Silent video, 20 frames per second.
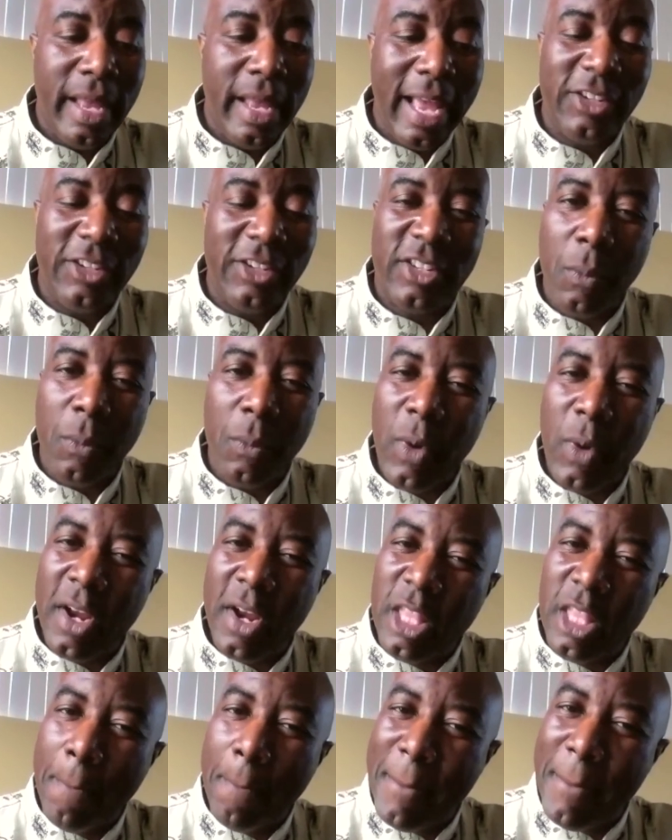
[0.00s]
And somewhere
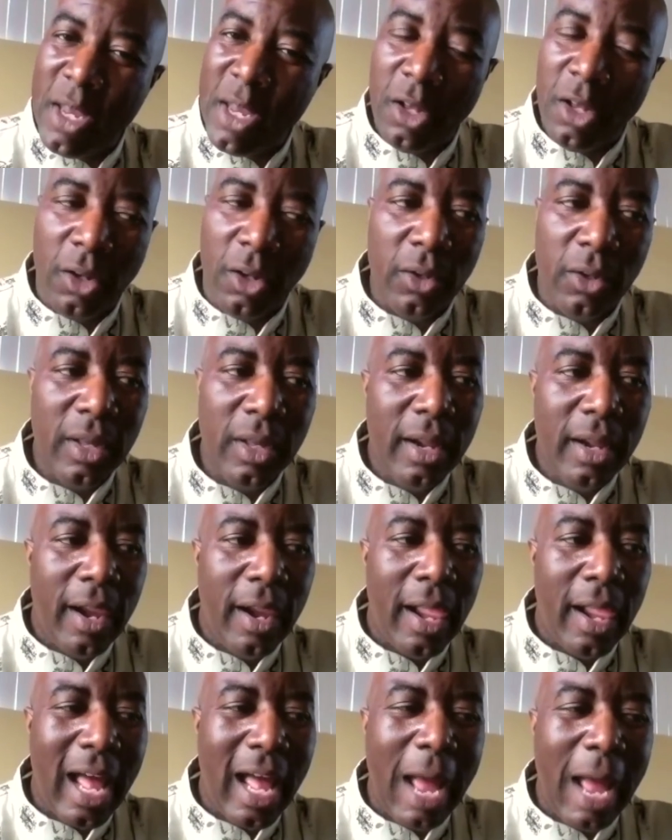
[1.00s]
in the middle,
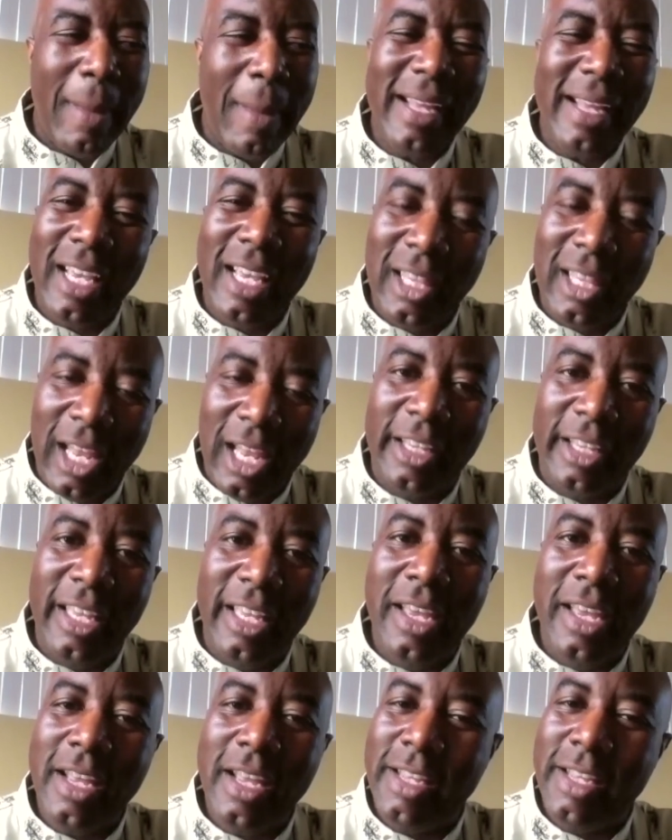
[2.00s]
I might get
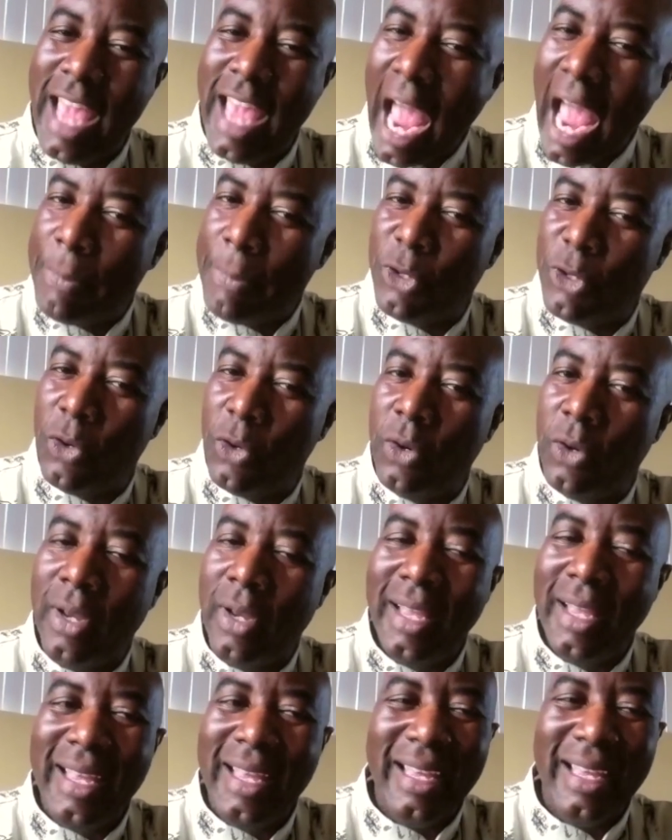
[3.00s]
lucky and
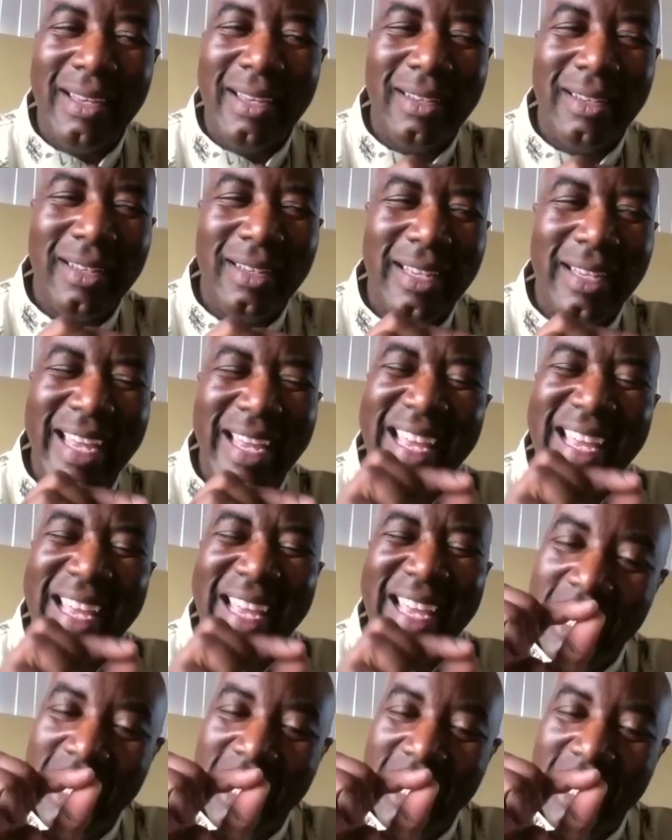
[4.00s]
capture
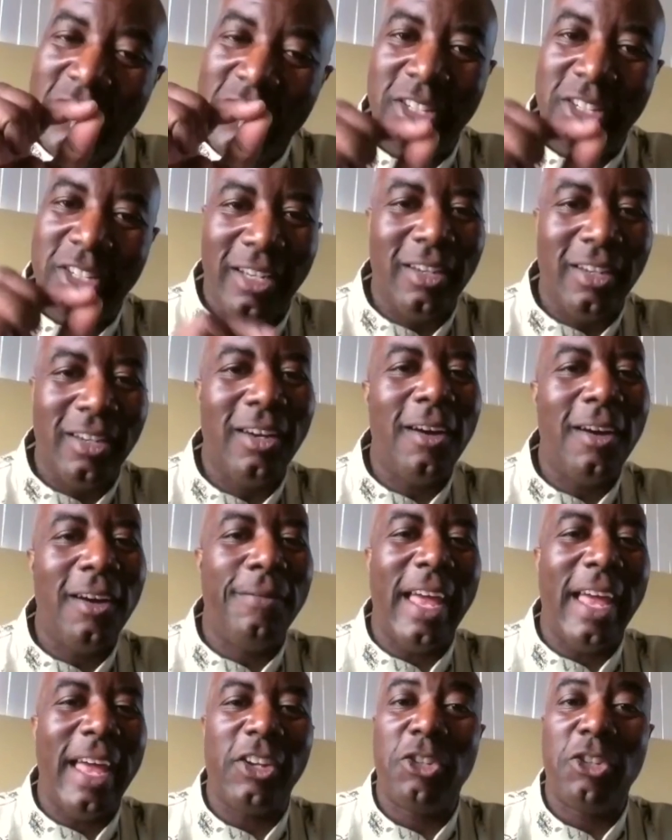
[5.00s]
an instant
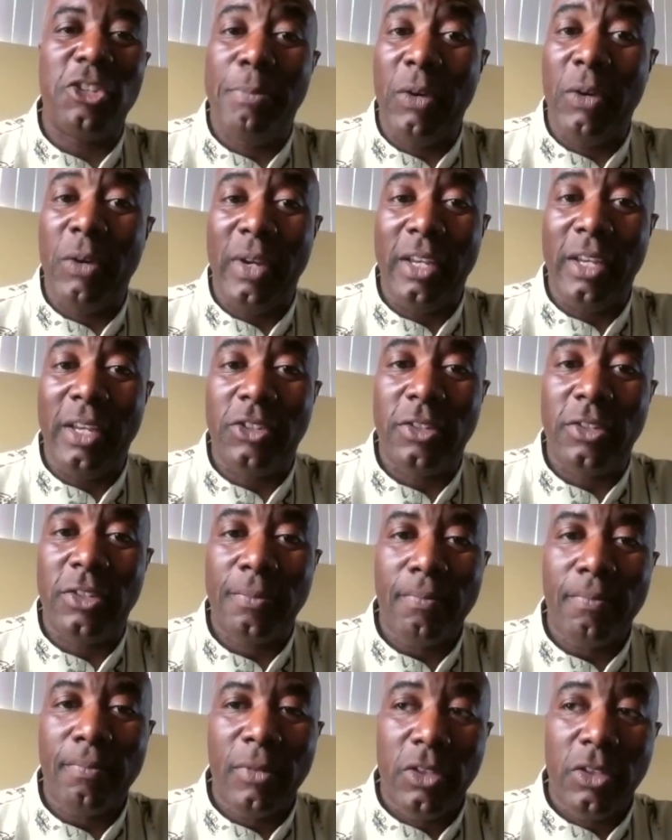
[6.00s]
of that
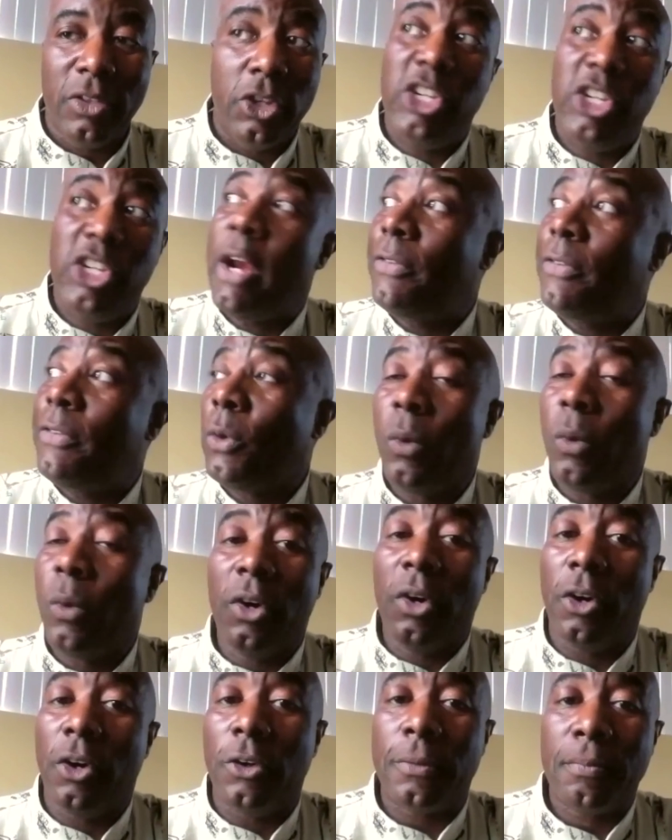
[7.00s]
experience to share with the
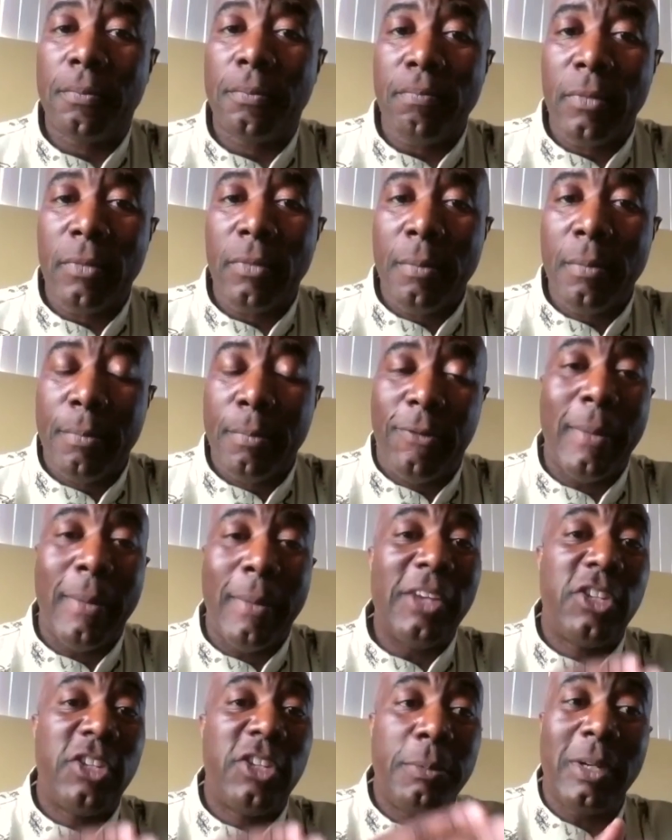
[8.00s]
world. But
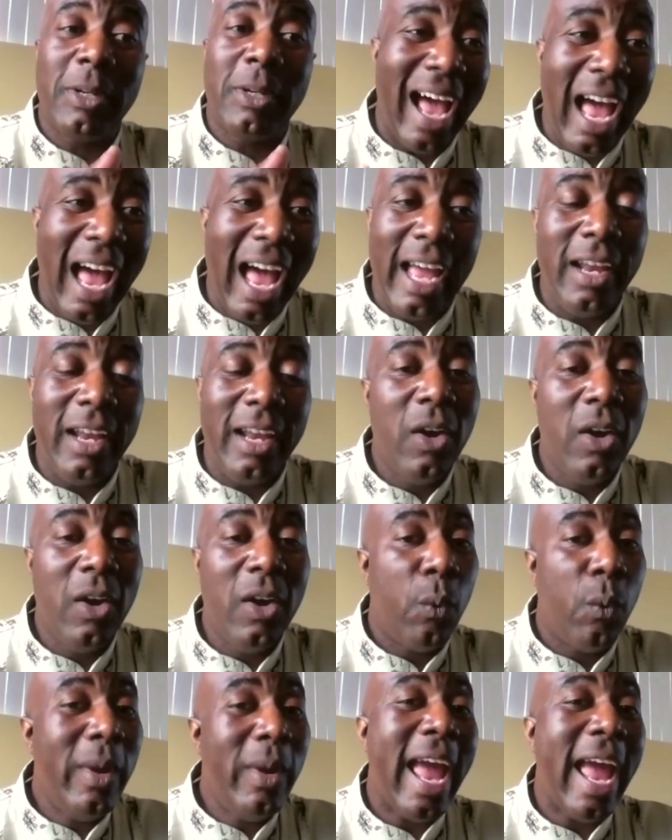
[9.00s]
for my subject and
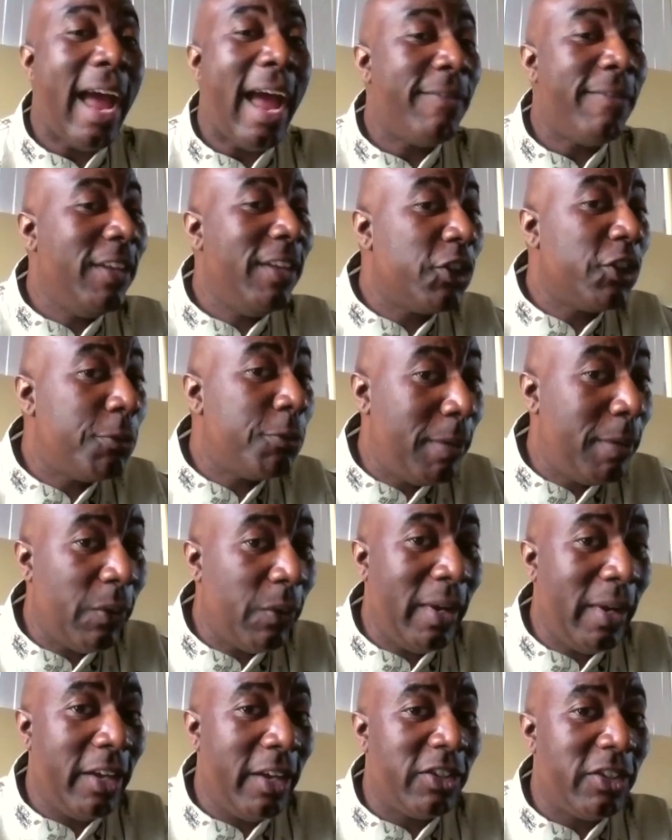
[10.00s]
I, we have the
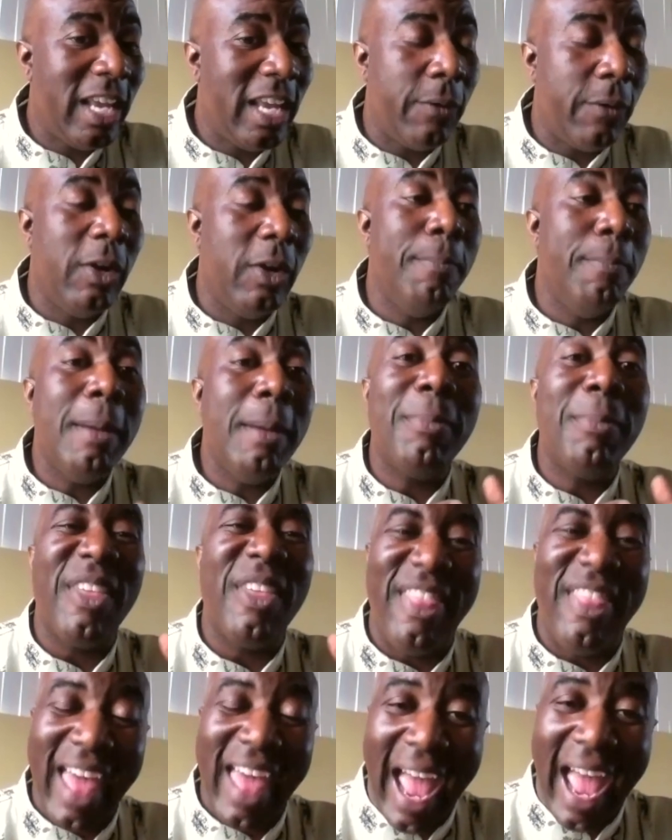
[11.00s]
experience and
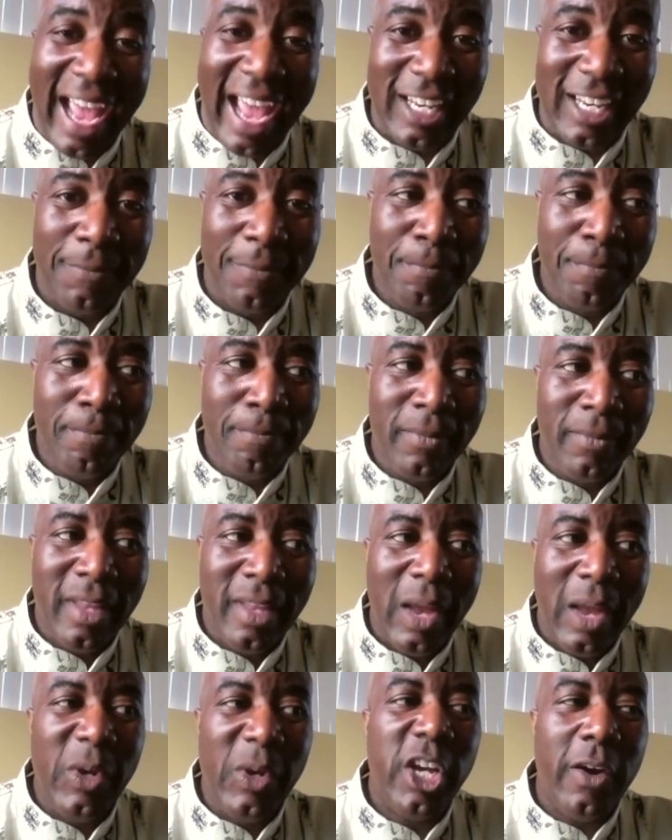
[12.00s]
remember that.
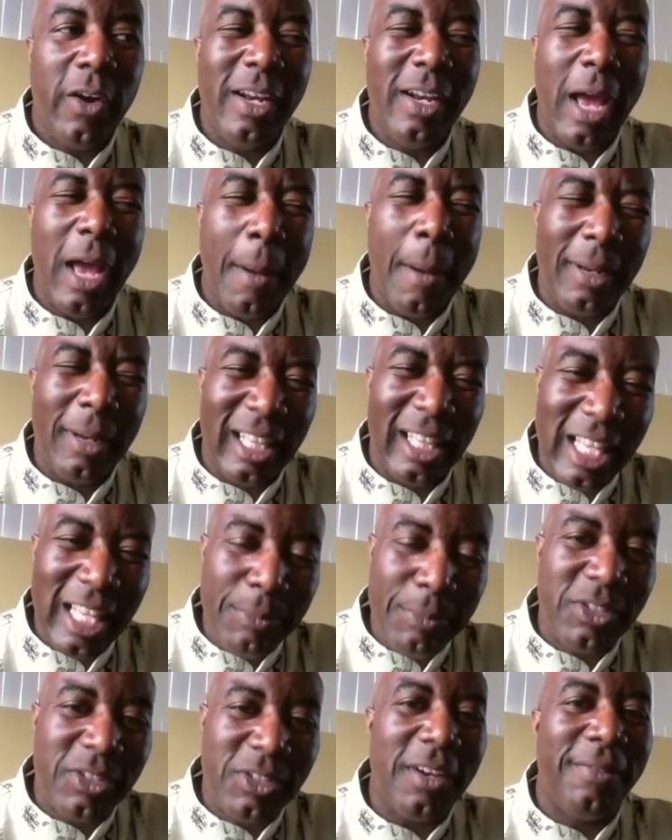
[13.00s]
And we share a
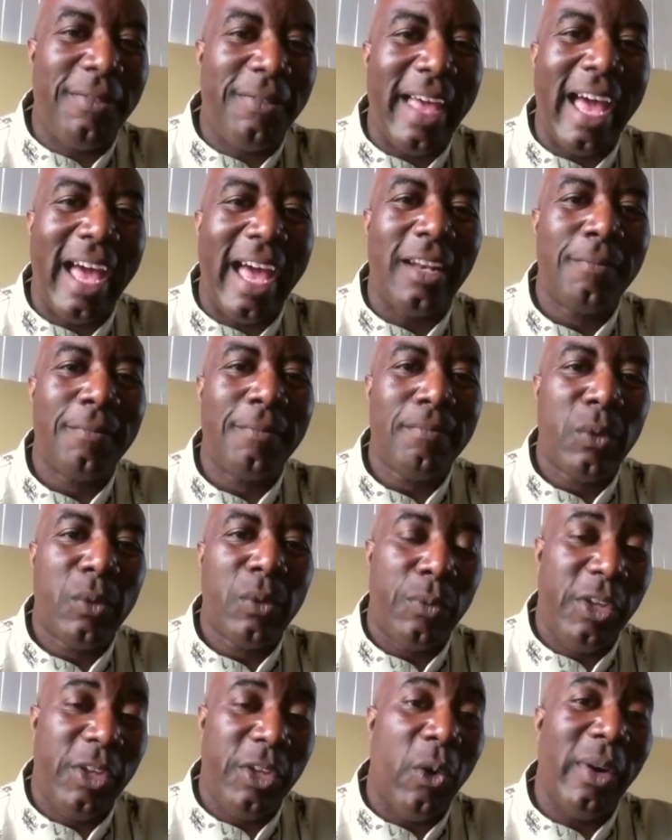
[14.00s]
glimpse of that
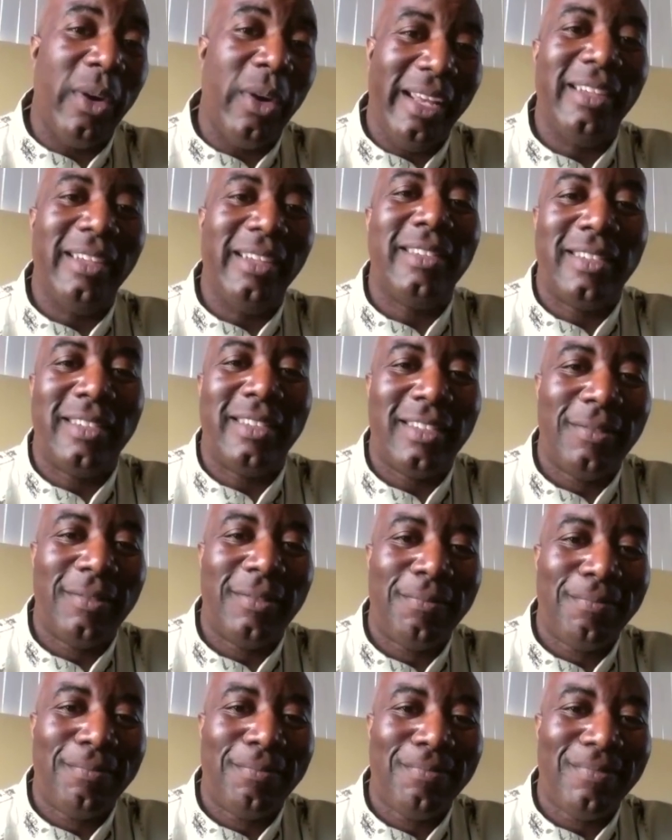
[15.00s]
with the audience.
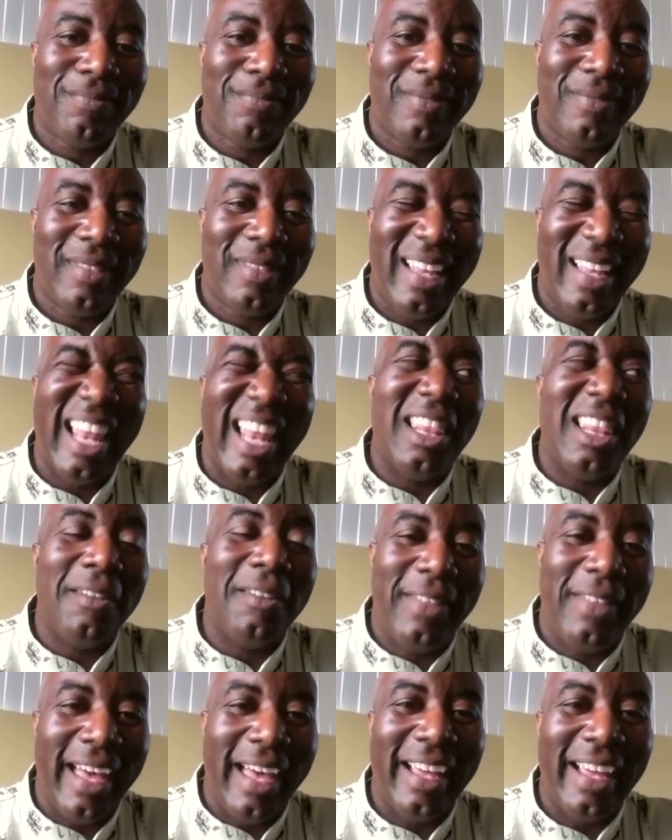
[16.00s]
And
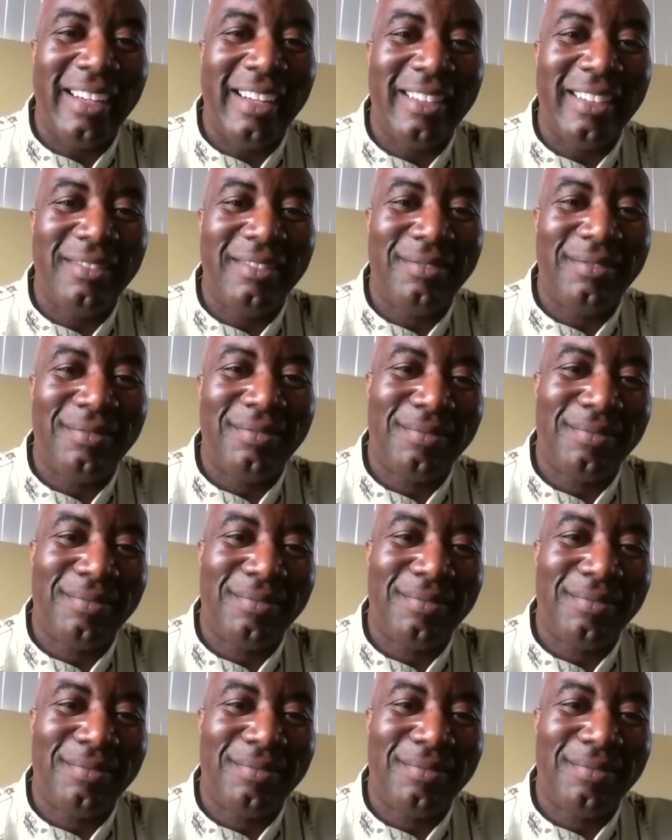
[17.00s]
I love that.